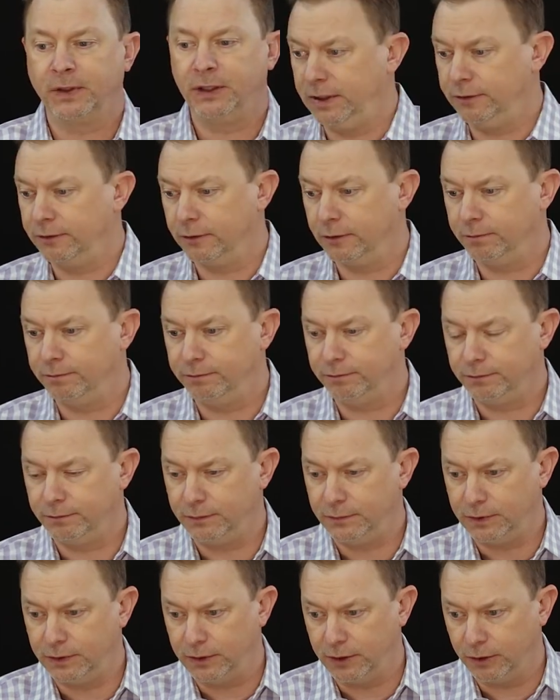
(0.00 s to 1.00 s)
either,
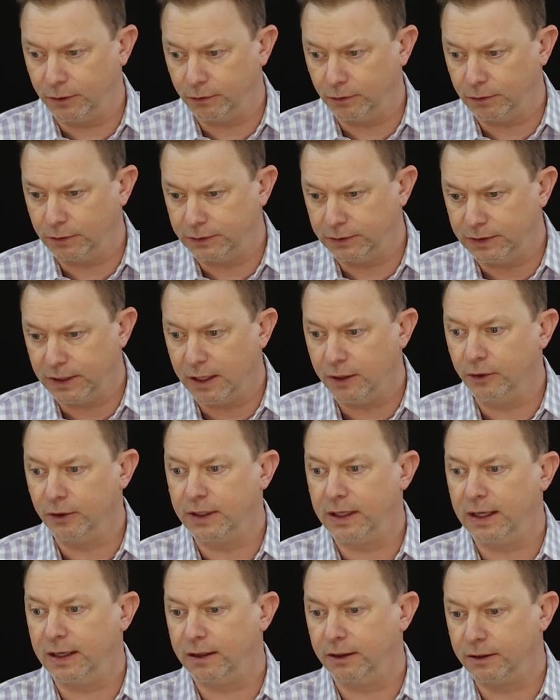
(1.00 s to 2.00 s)

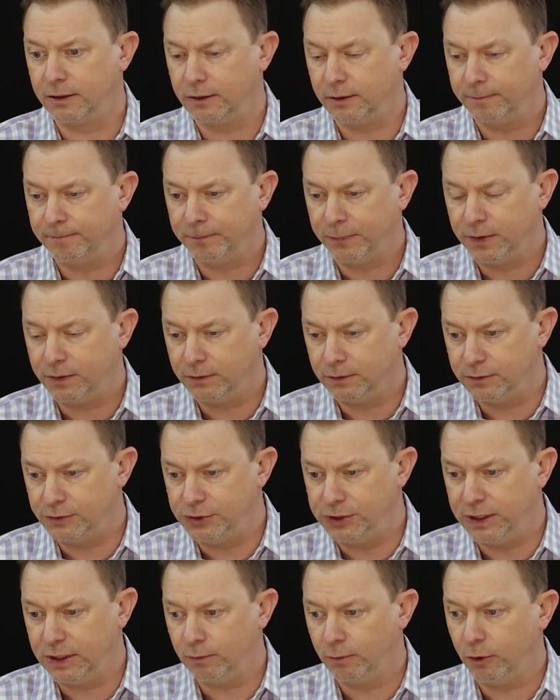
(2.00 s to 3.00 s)
non-organic
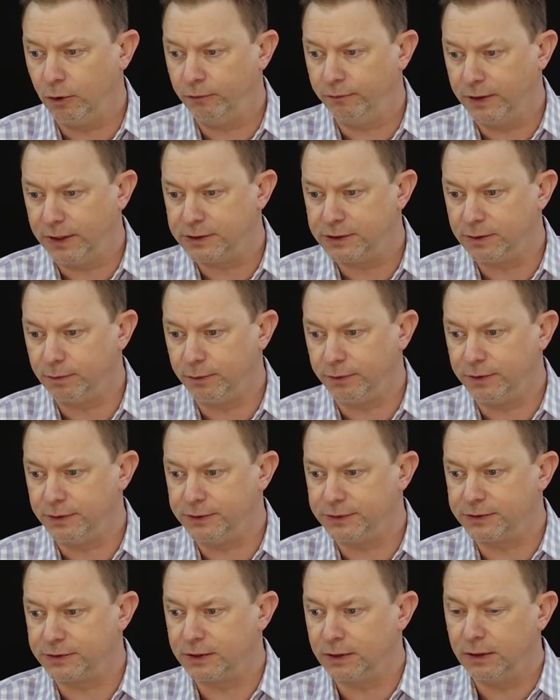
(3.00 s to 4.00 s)
GMO
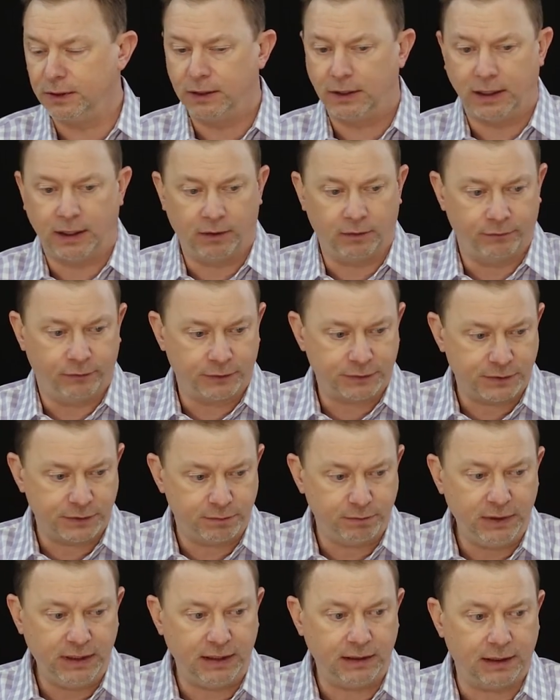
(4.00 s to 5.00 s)
vegetables
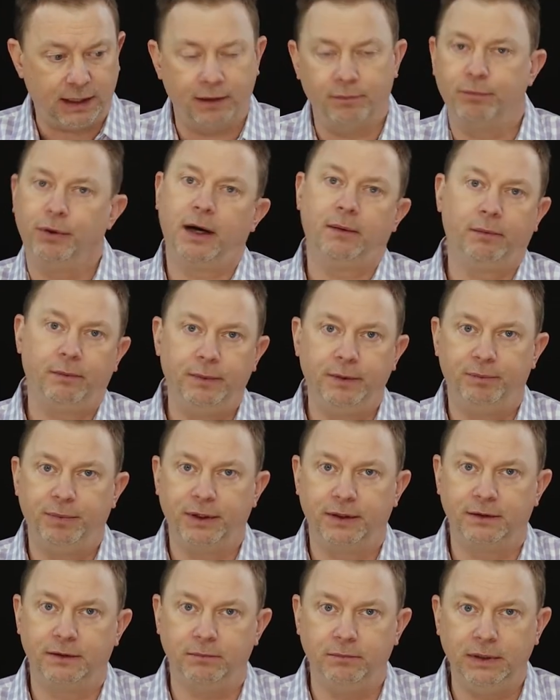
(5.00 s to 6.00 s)
versus meat, I'd probably
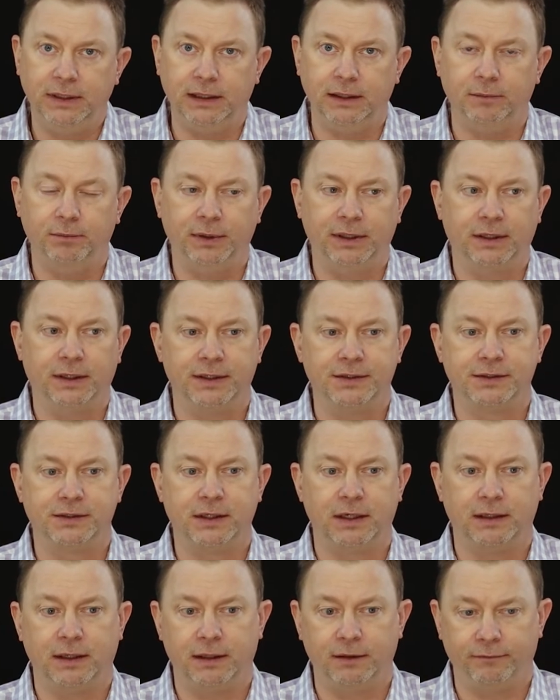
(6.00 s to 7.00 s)
pick the meat
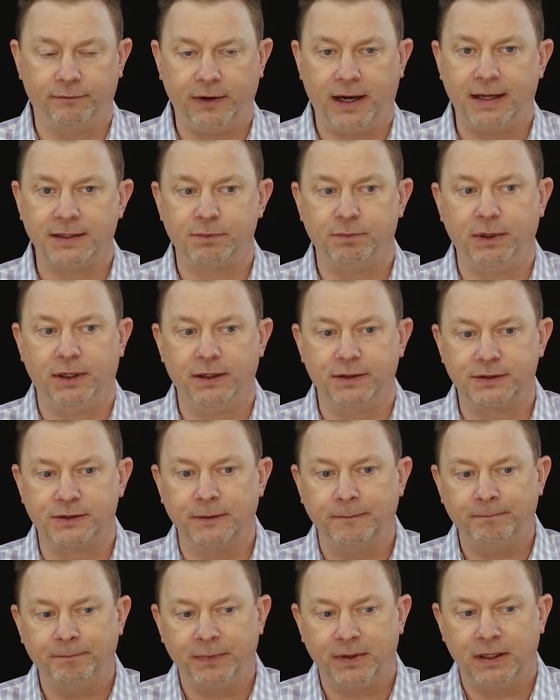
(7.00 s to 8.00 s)
and fats,
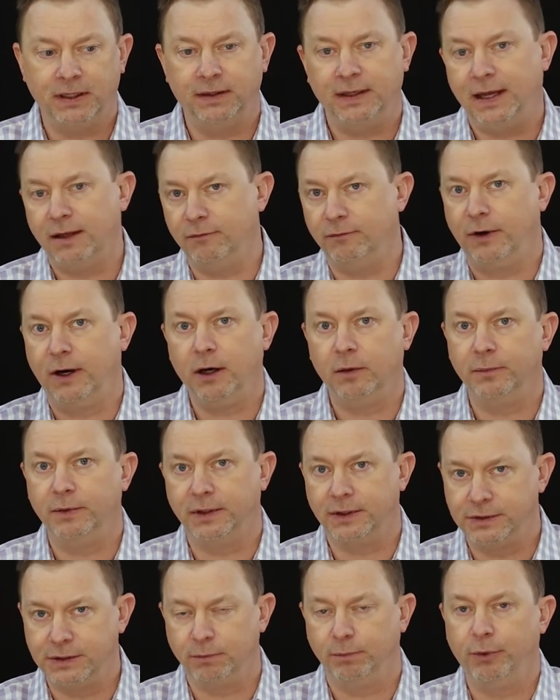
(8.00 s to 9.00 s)
because in that
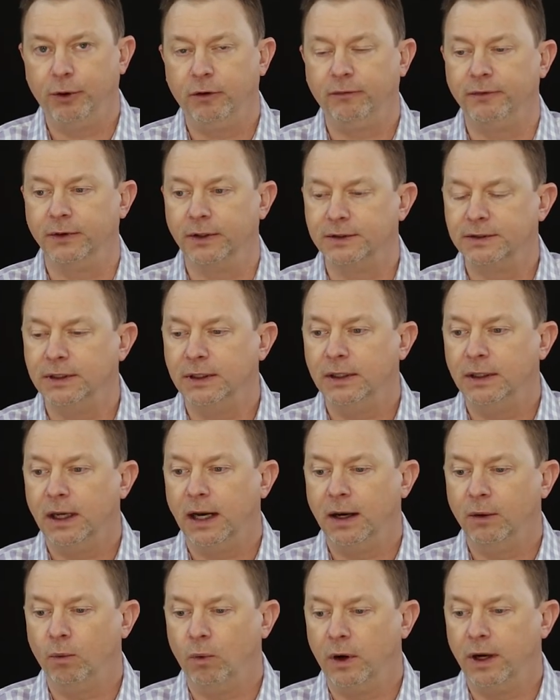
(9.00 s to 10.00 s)
environment that's imperfect,
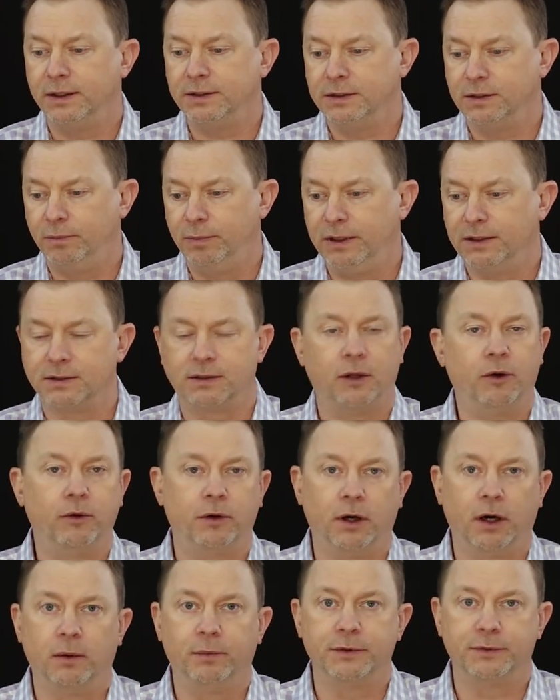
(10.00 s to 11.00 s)
I want to be as low
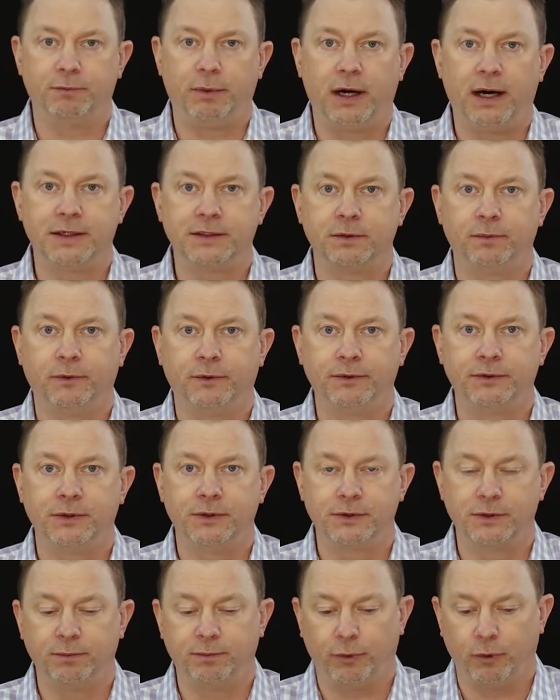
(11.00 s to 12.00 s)
carb as possible
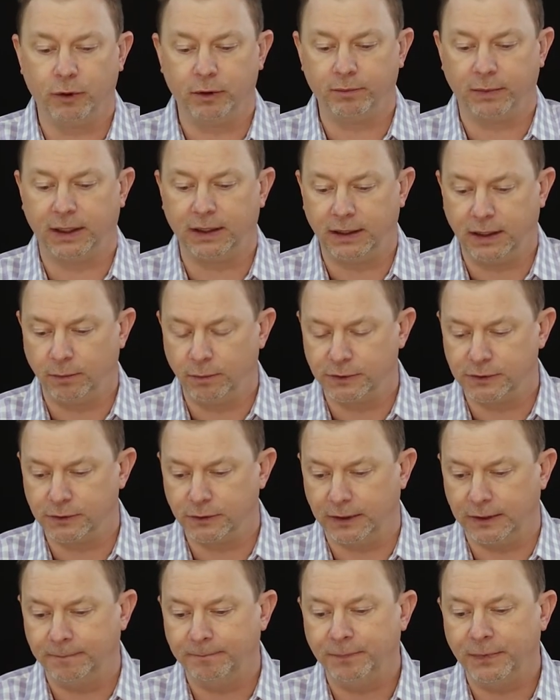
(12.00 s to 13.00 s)
to support my
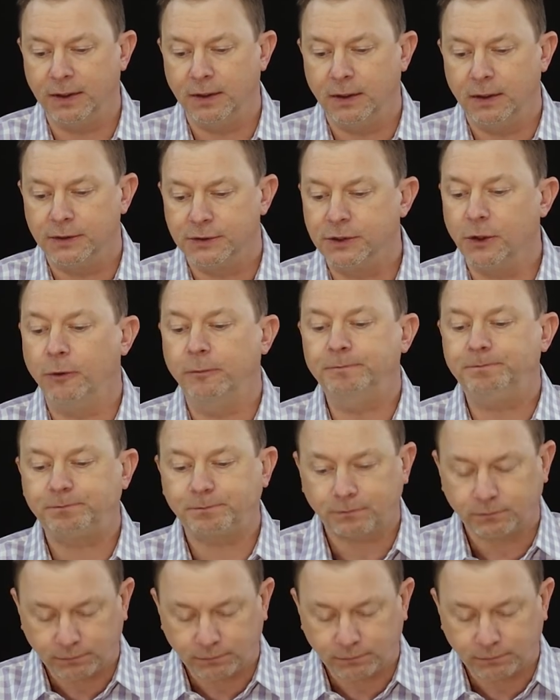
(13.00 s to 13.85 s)
chemistry. So